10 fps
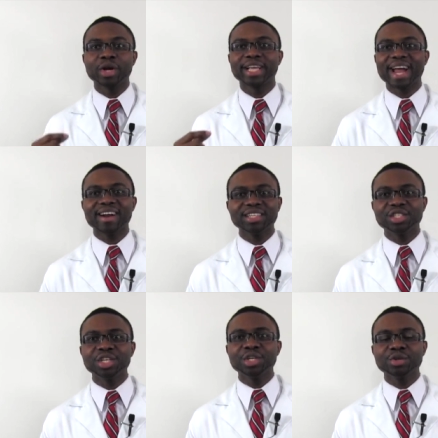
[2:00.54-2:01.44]
We
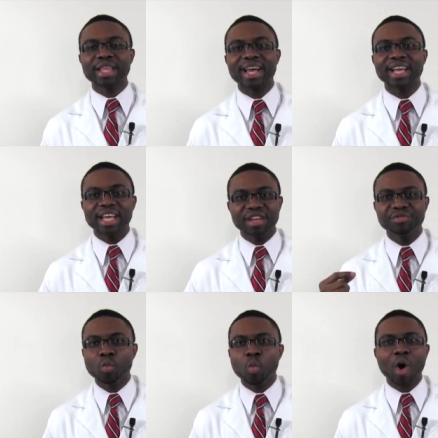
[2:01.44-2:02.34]
guarantee you that
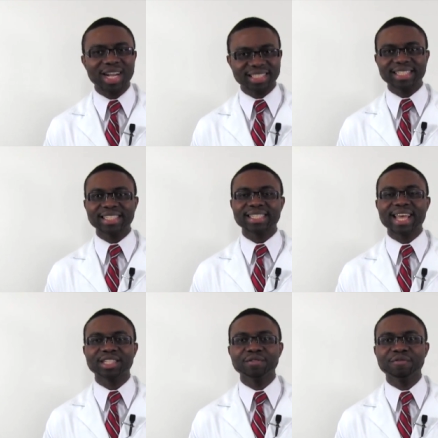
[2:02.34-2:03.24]
if you watch these
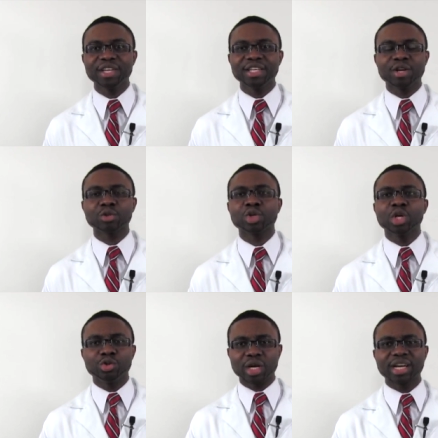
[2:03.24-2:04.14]
lecture
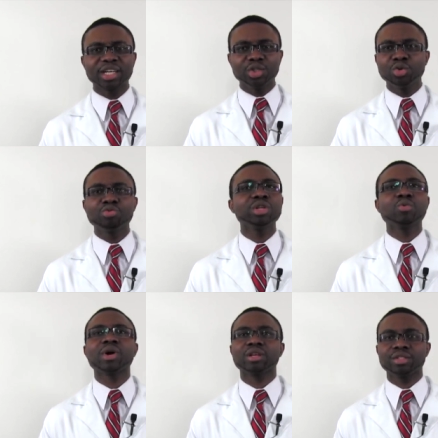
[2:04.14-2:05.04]
videos, you're going to do
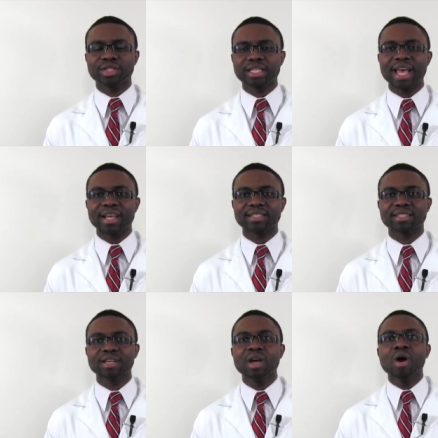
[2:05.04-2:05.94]
really well on your
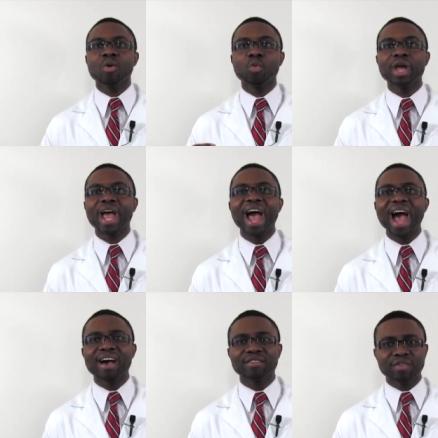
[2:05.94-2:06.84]
tests. We
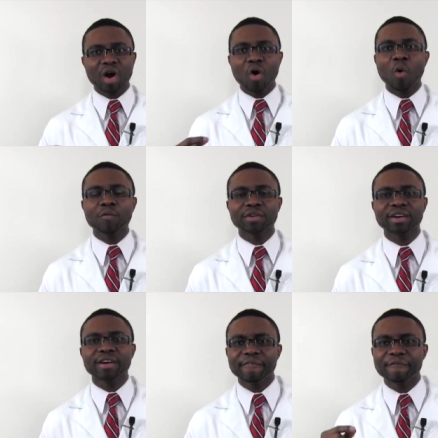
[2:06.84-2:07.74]
have
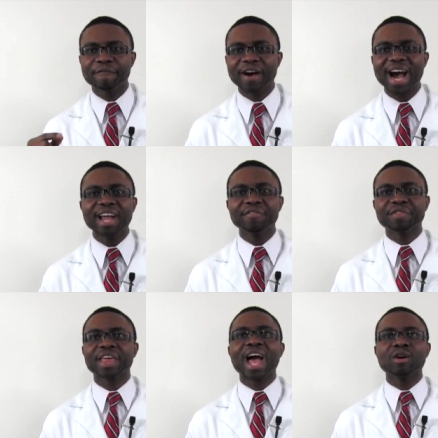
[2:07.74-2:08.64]
over
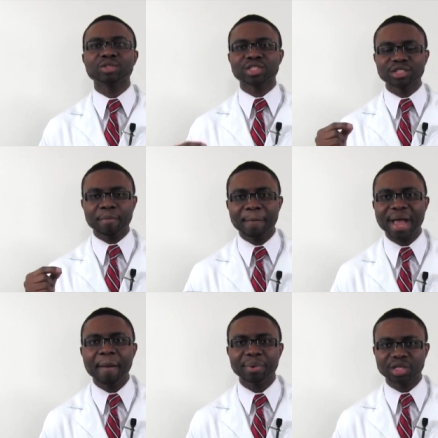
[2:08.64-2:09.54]
5,000
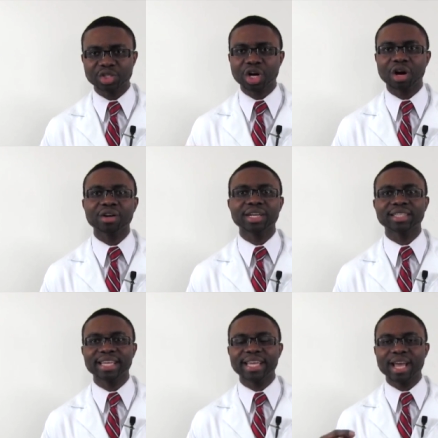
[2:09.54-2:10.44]
members
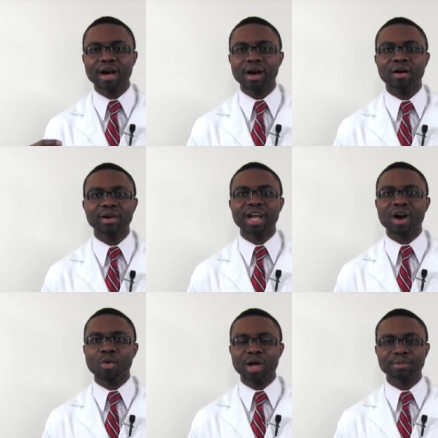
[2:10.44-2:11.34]
currently on
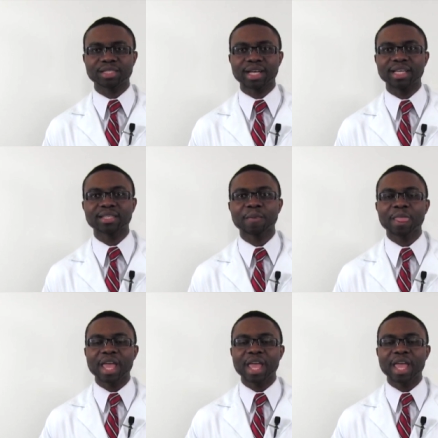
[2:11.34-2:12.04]
our website,